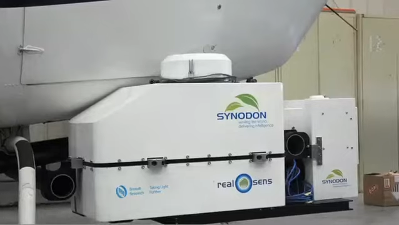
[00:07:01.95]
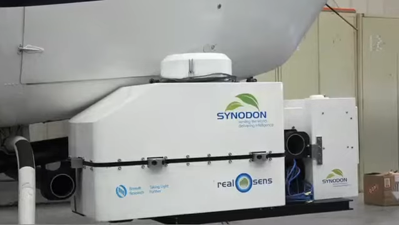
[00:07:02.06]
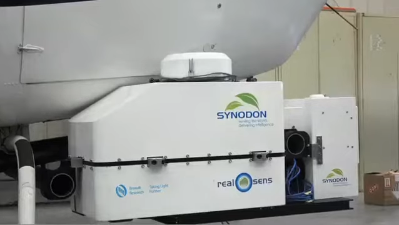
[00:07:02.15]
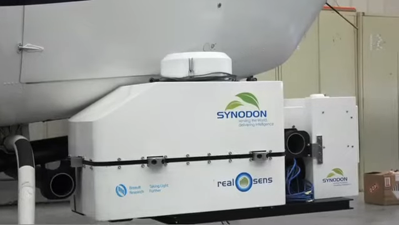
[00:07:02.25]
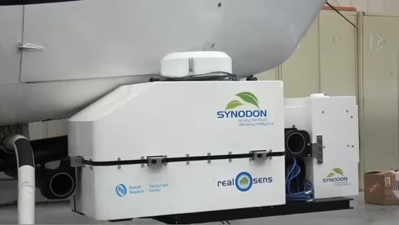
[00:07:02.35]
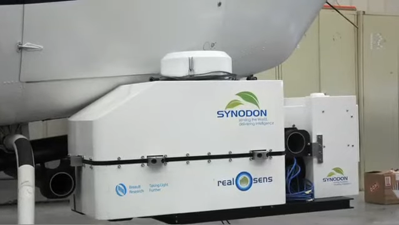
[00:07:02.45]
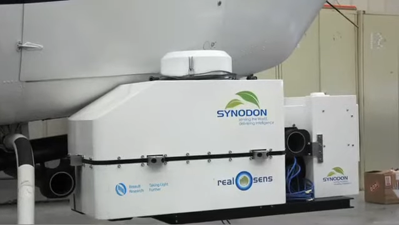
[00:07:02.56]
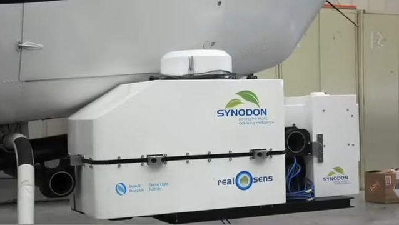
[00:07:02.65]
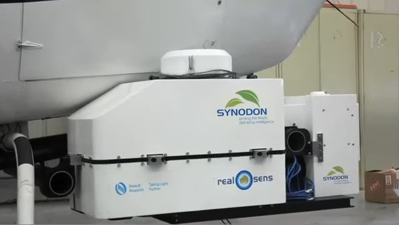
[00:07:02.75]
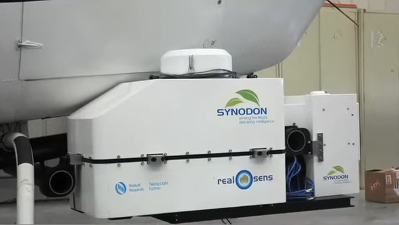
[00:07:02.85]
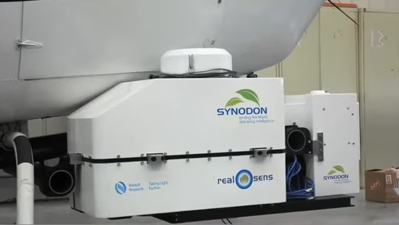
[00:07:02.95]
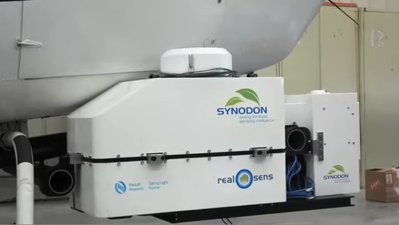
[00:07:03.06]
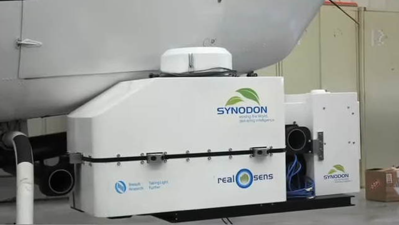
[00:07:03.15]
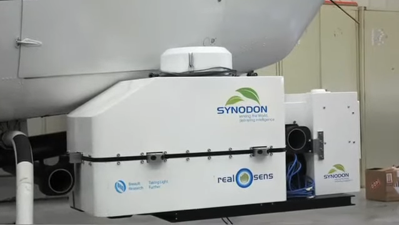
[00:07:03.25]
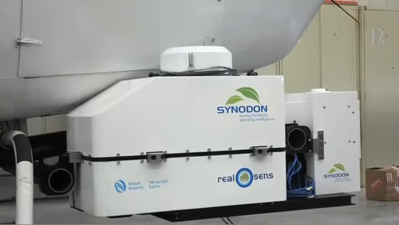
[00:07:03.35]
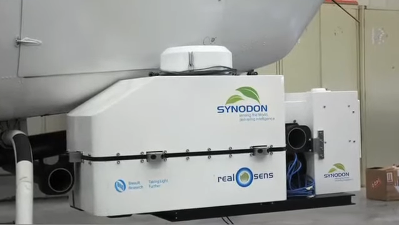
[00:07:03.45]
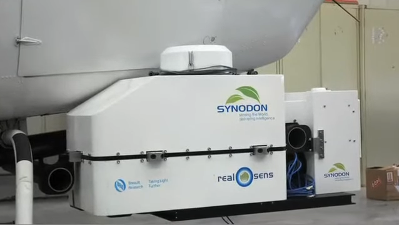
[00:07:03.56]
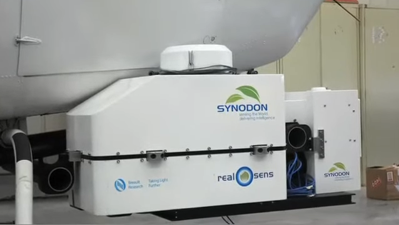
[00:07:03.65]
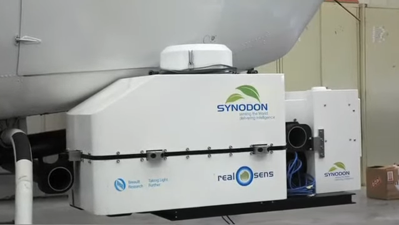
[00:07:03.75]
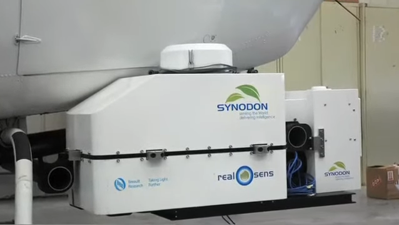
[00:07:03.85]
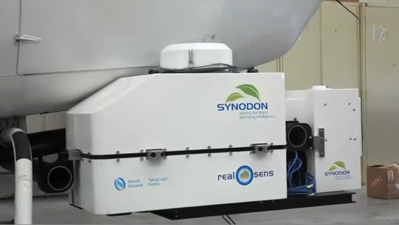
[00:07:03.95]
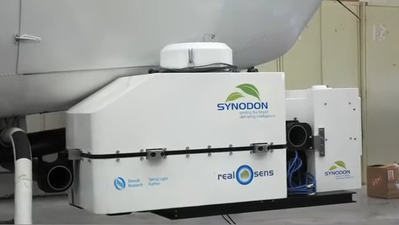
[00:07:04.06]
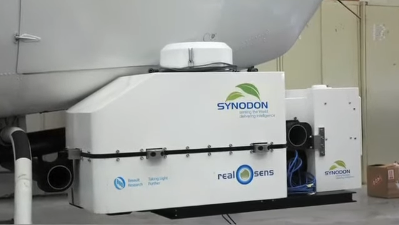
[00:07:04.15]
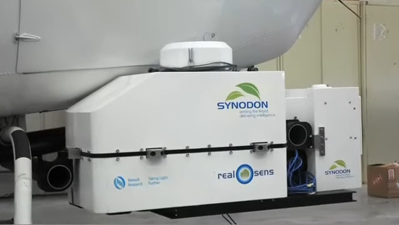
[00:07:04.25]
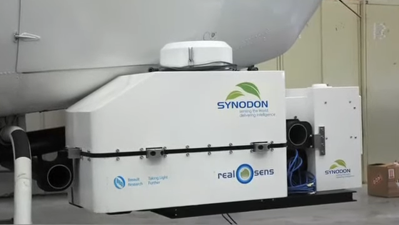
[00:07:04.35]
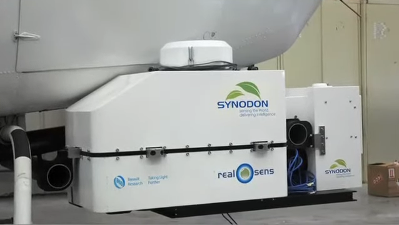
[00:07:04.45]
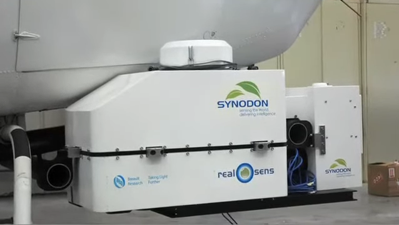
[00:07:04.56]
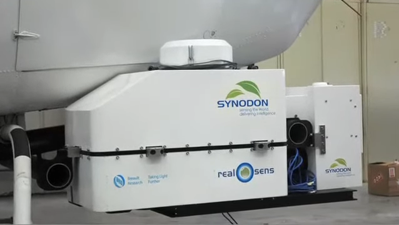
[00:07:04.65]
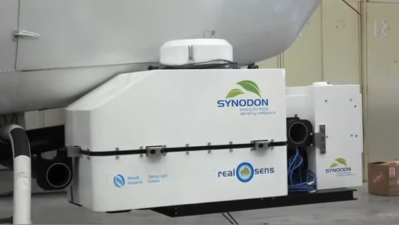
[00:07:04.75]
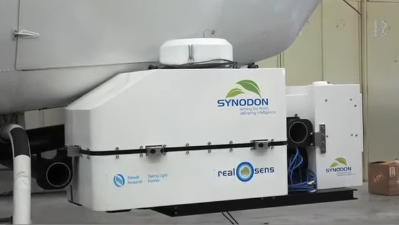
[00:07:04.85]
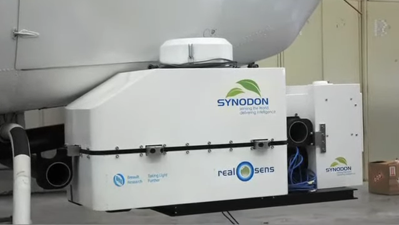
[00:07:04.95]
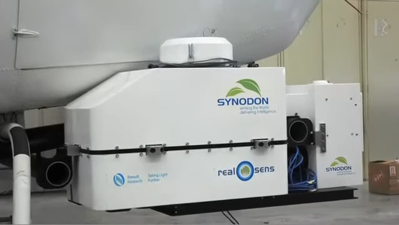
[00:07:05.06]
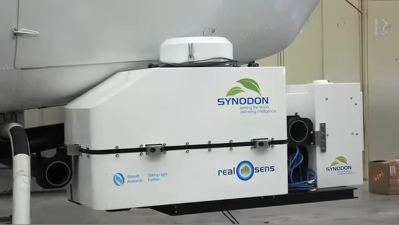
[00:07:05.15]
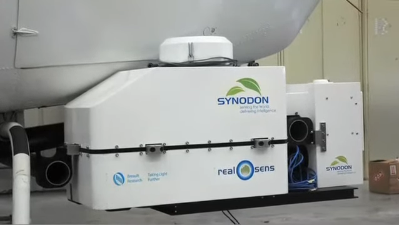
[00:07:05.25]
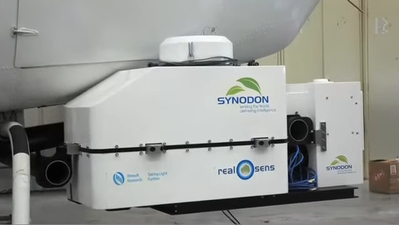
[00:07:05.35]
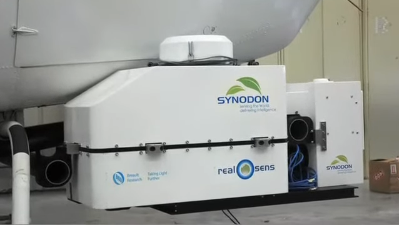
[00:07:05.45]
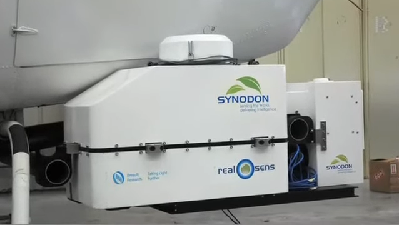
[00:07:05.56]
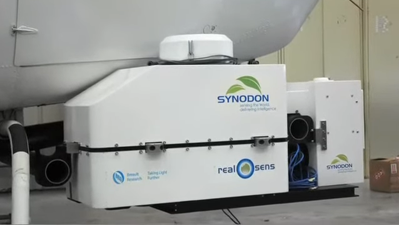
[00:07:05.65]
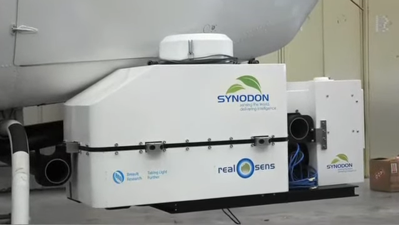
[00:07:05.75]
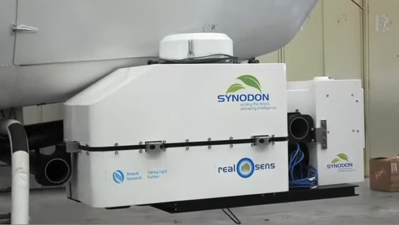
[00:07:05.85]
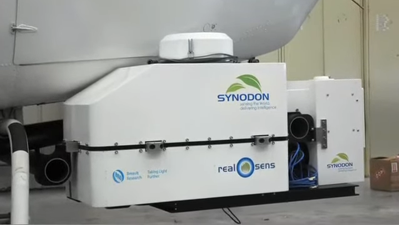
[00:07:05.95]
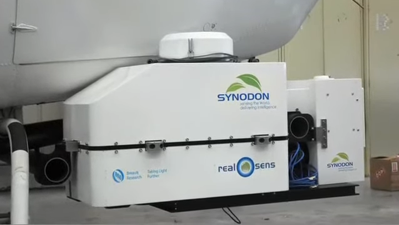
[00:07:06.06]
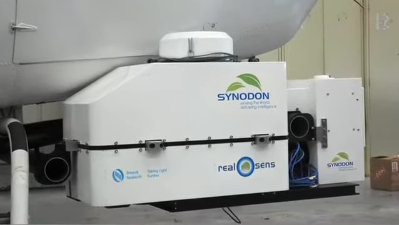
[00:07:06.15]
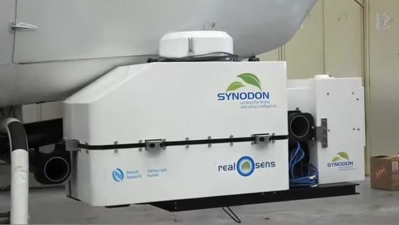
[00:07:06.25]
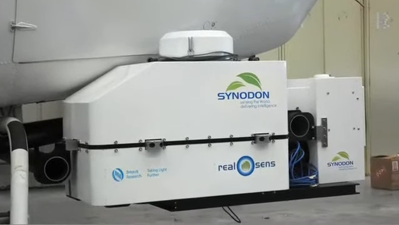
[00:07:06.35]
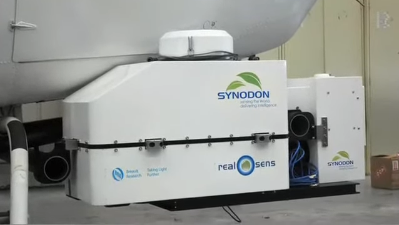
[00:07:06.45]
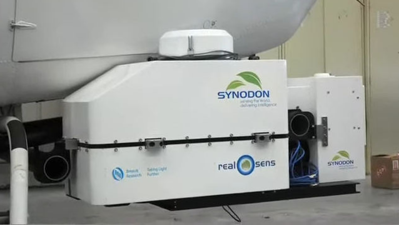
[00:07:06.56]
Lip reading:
(no speaker visible)